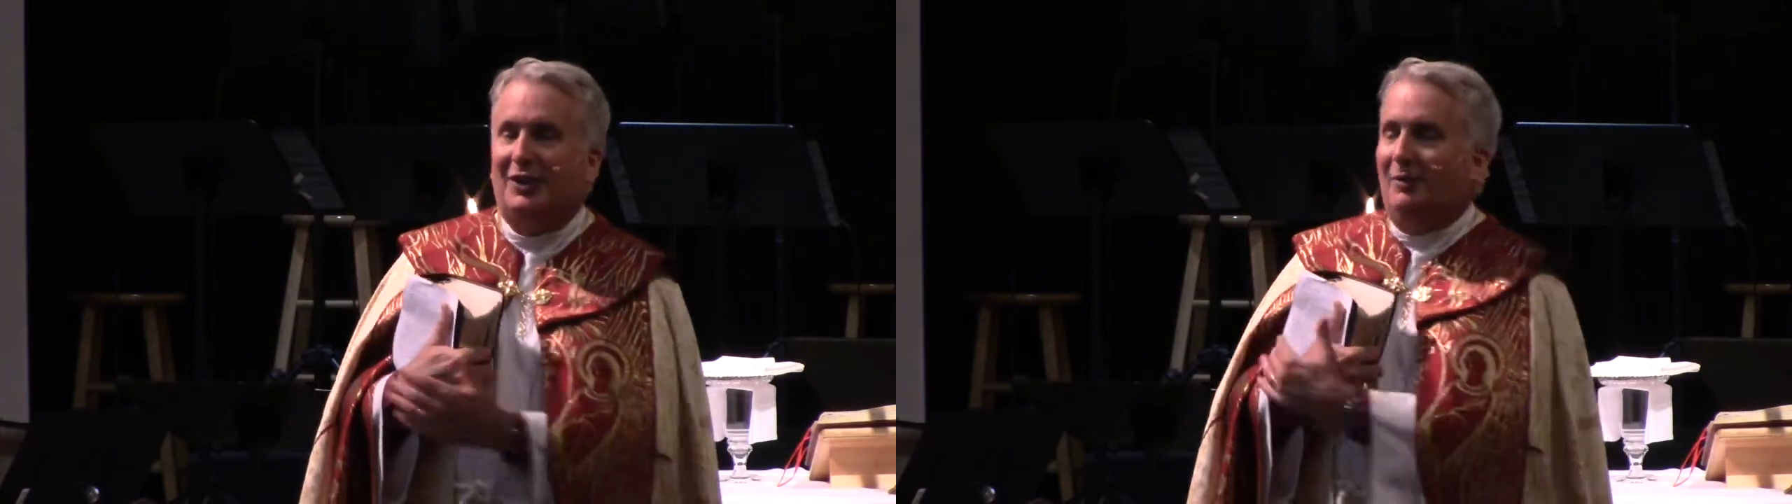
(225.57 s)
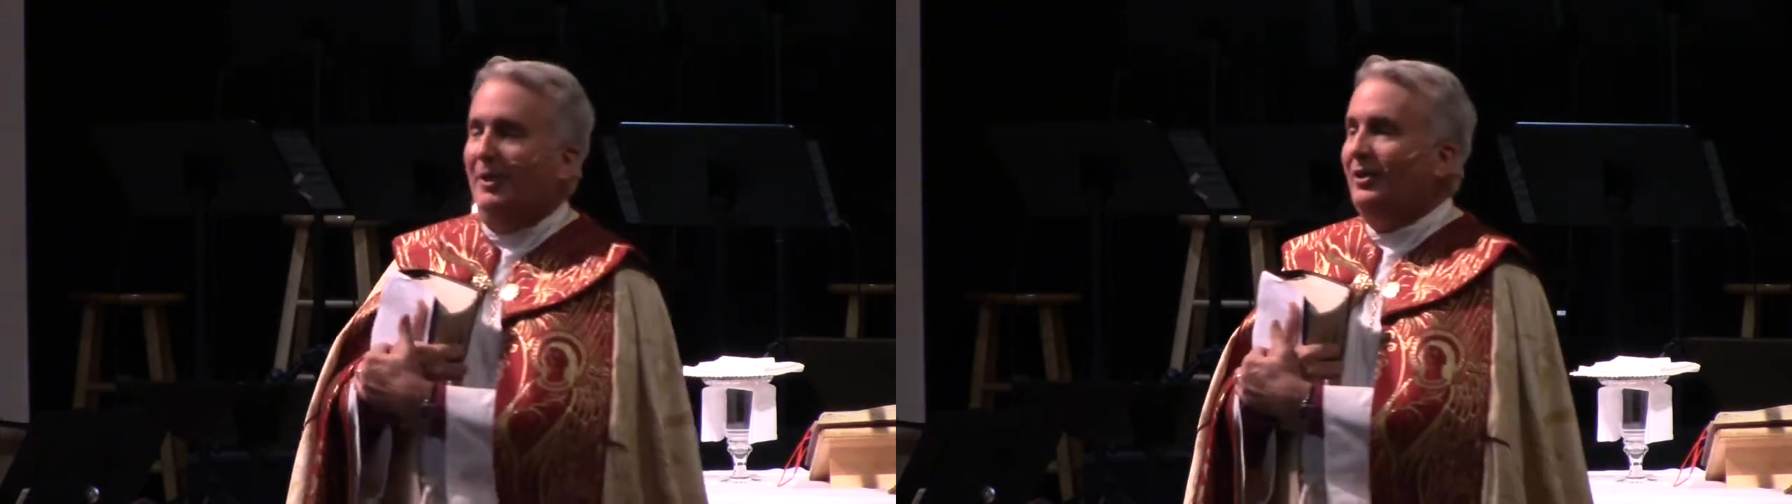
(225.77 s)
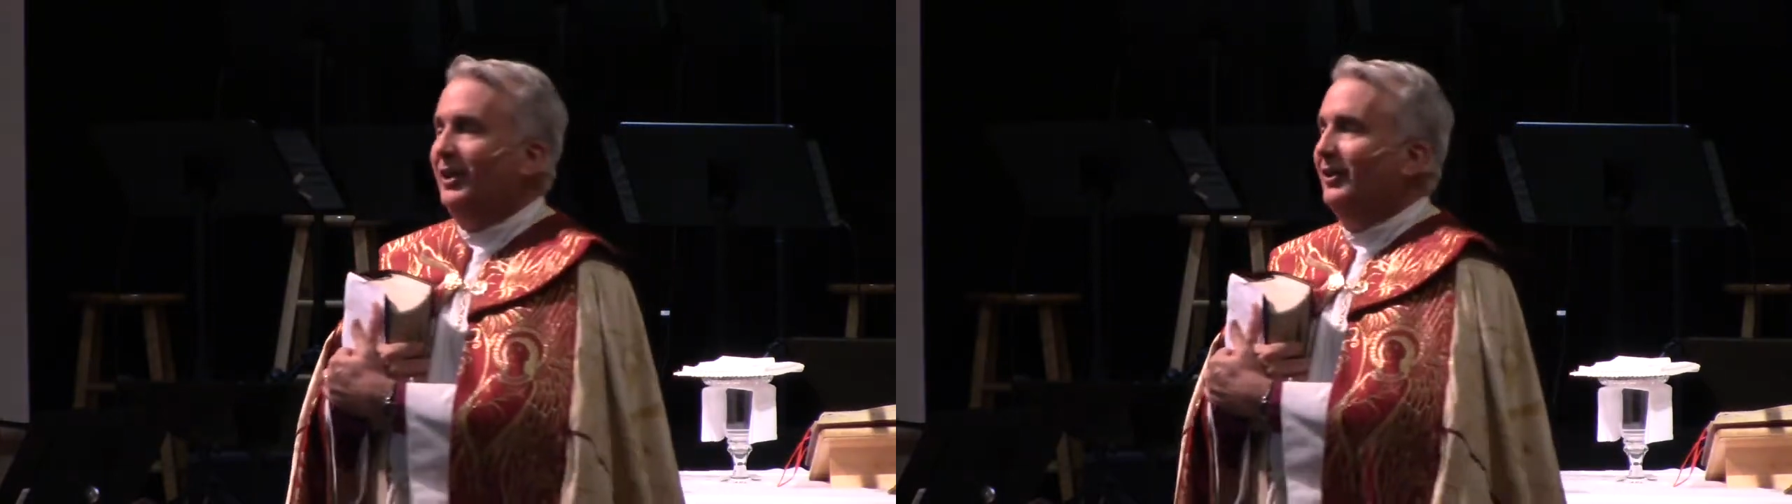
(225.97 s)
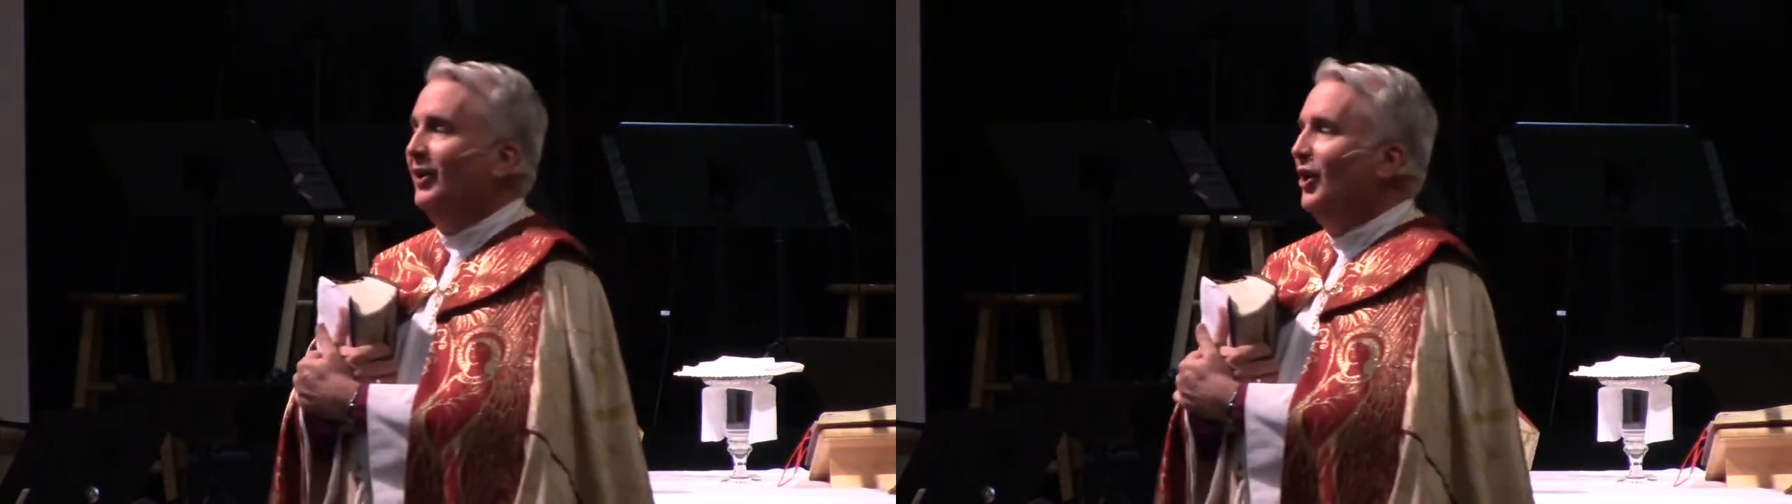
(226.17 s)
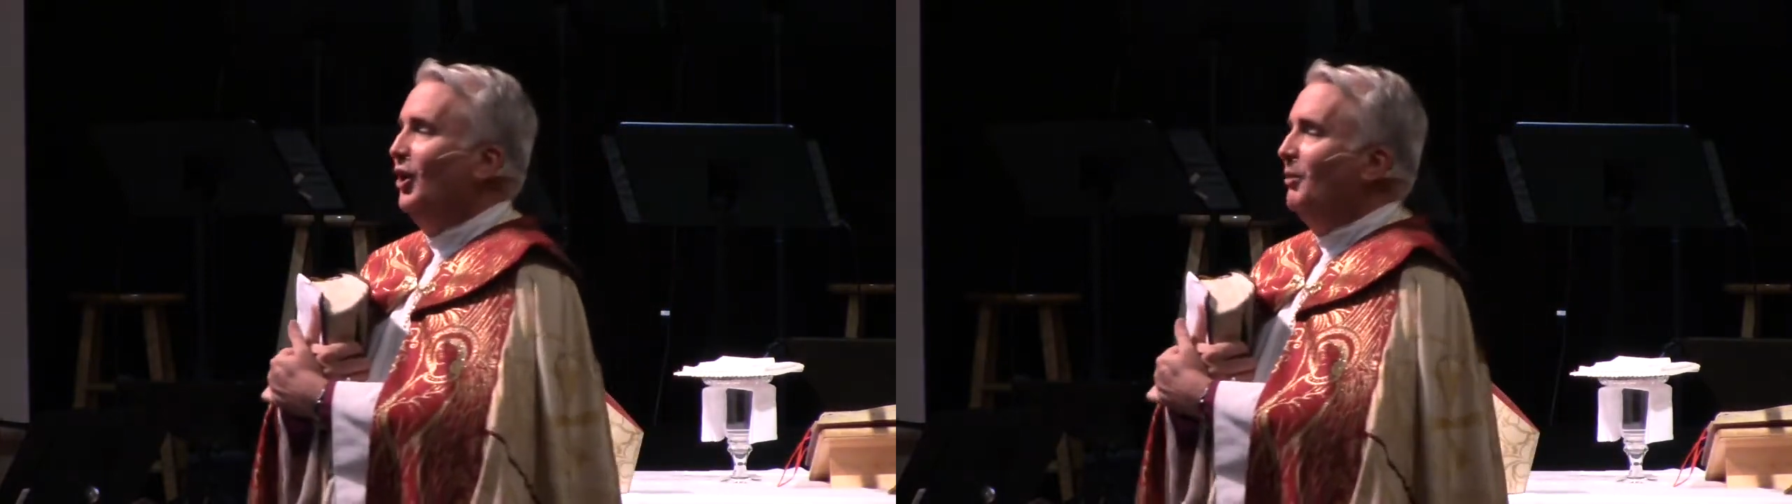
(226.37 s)
communion,
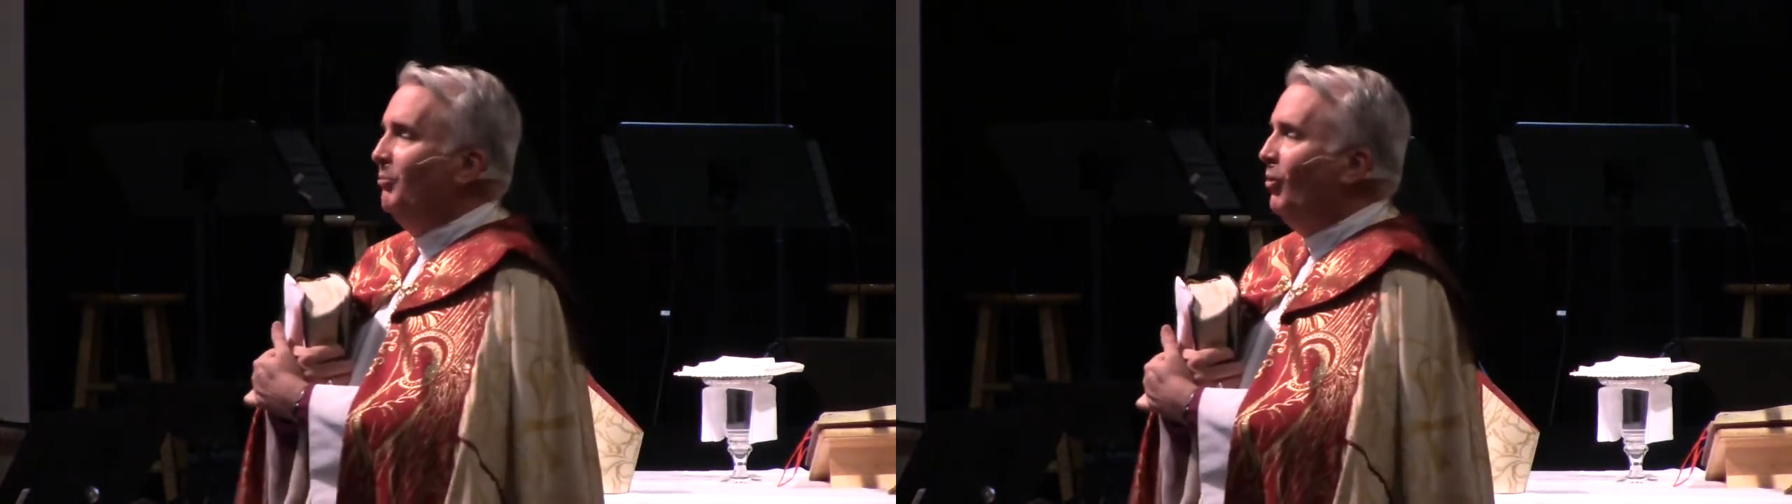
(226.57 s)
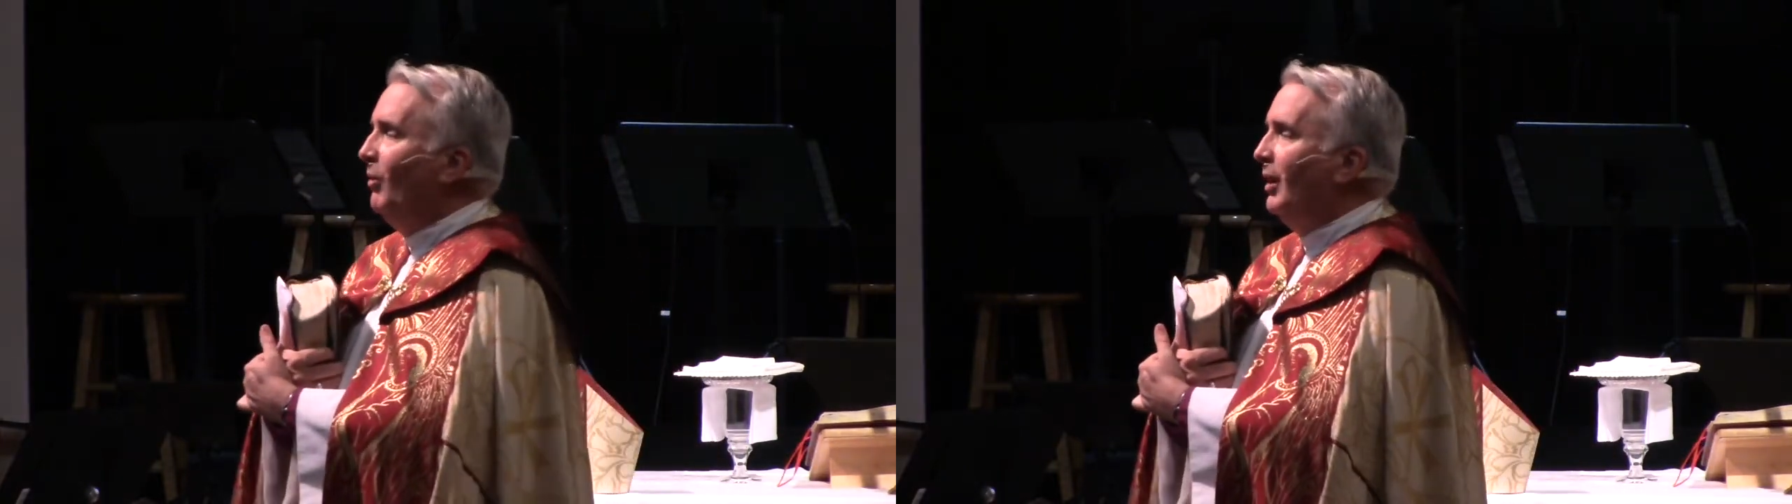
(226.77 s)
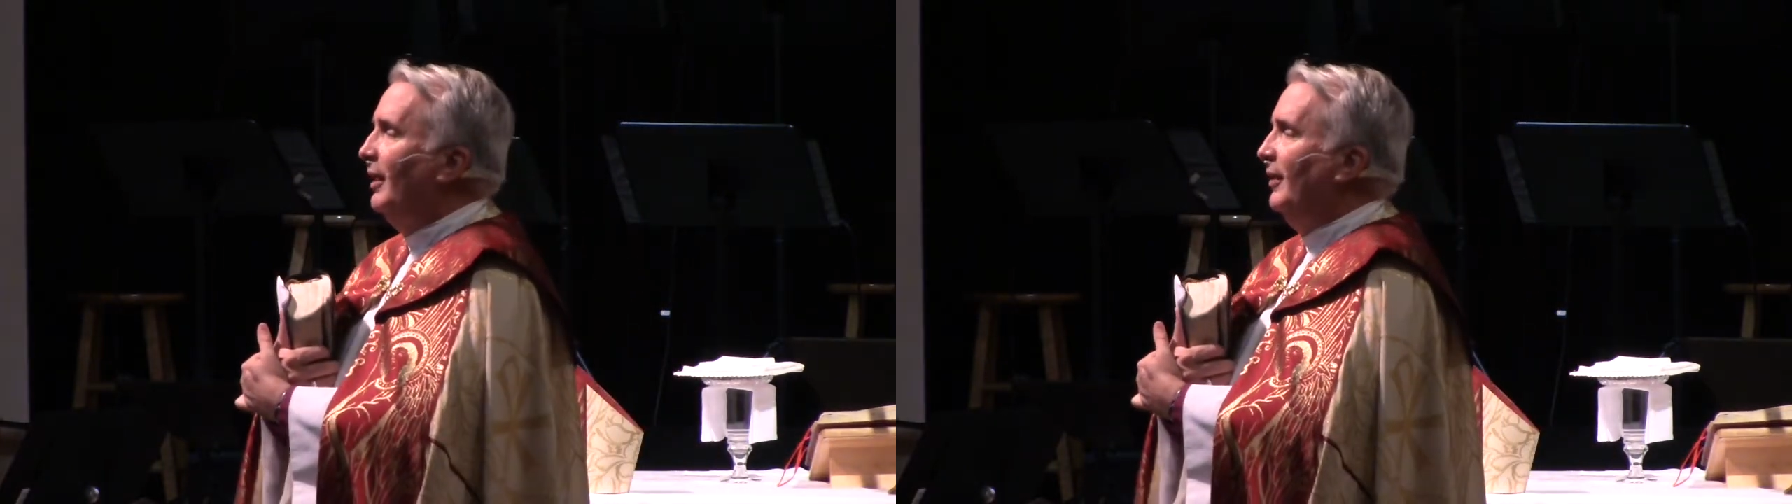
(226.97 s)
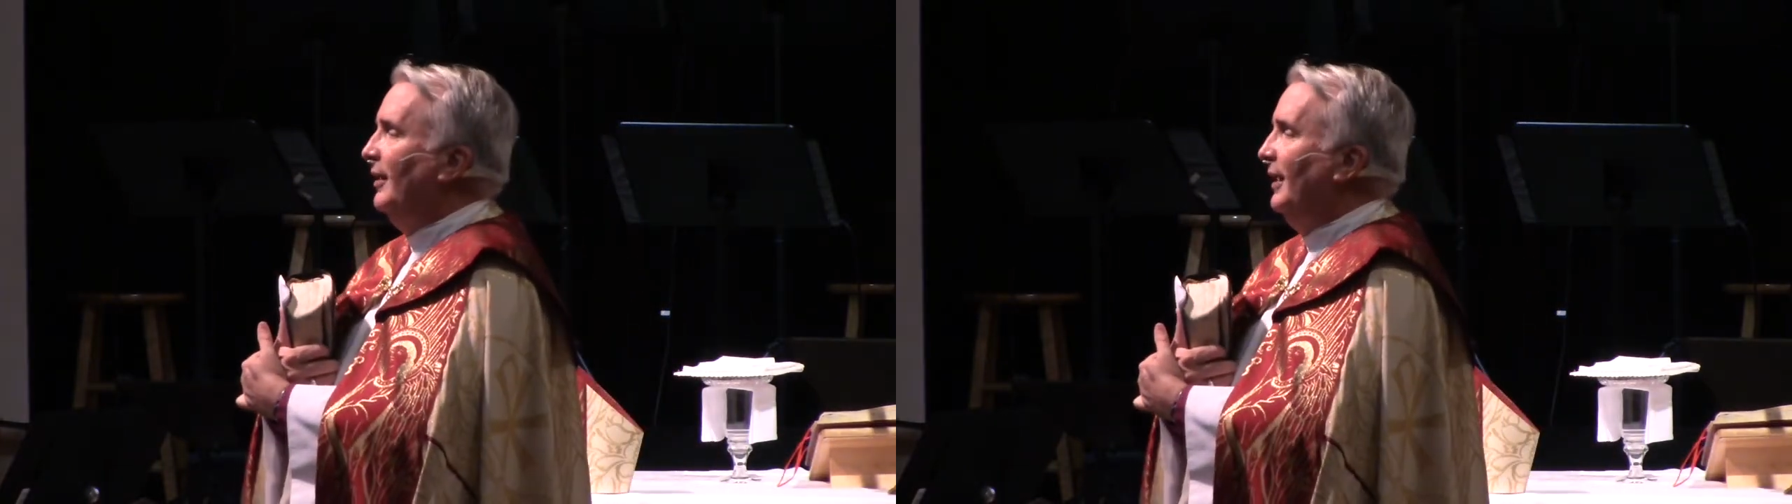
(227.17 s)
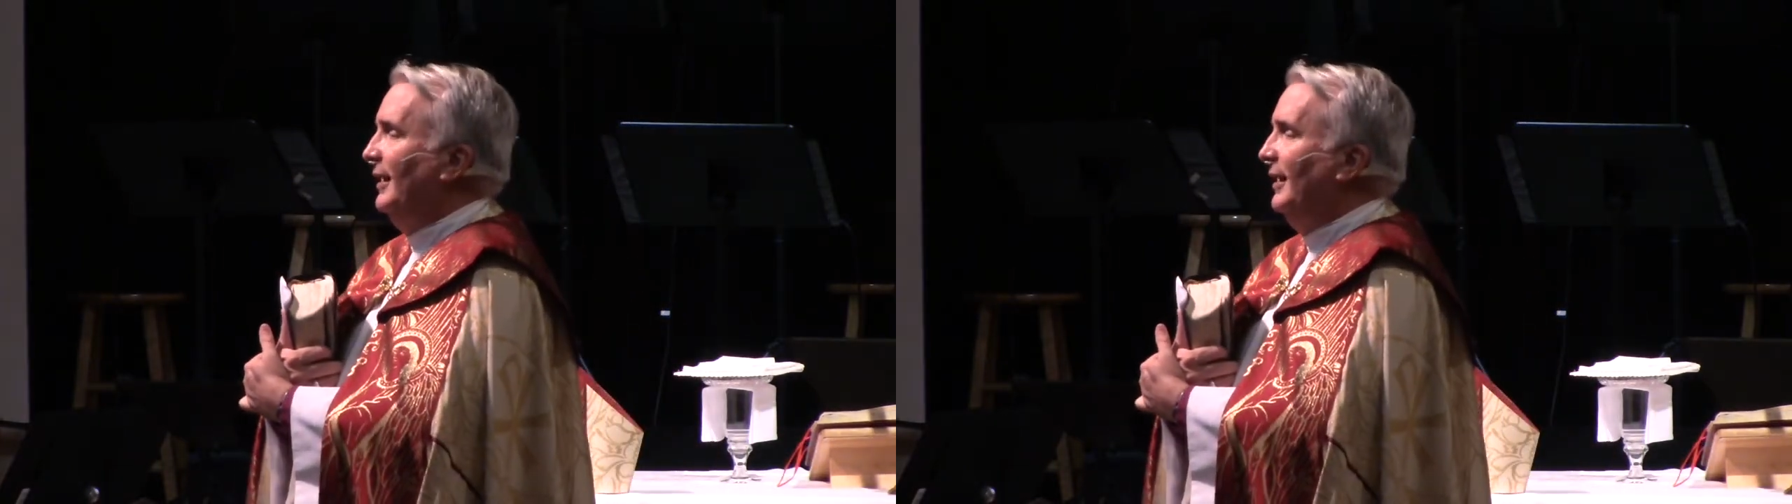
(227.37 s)
more